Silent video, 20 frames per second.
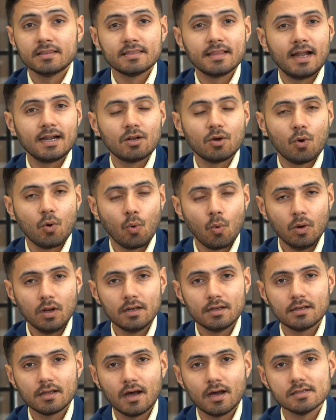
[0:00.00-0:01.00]
that
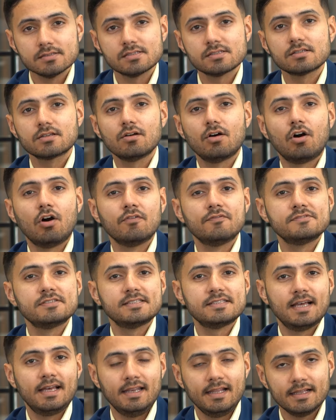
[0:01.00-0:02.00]
old task of
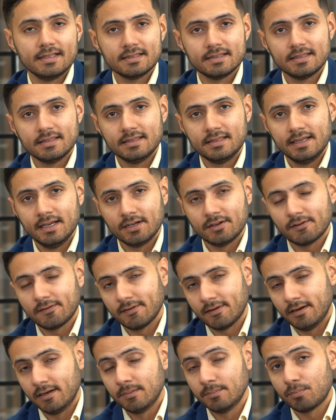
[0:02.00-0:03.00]
selling their
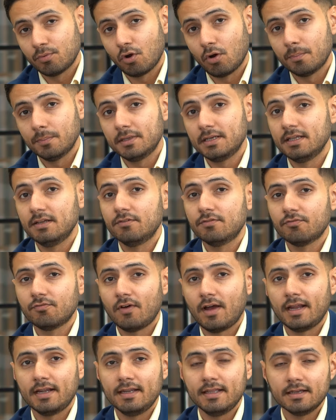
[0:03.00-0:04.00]
current property,
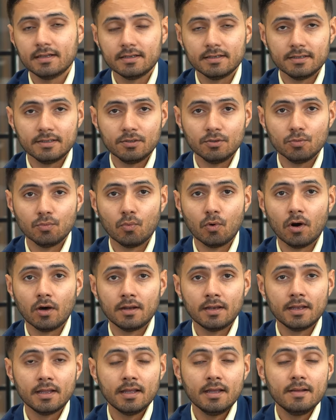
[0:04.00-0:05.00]
finding a new
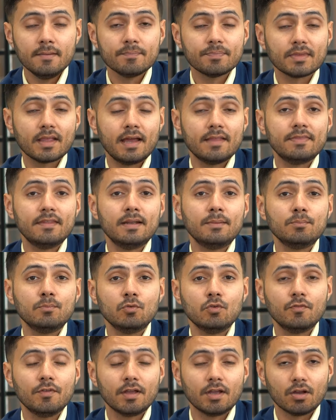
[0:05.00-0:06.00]
one, and then
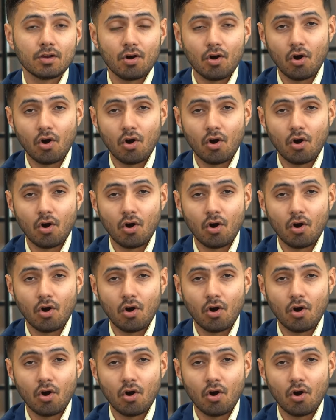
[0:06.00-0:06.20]
moving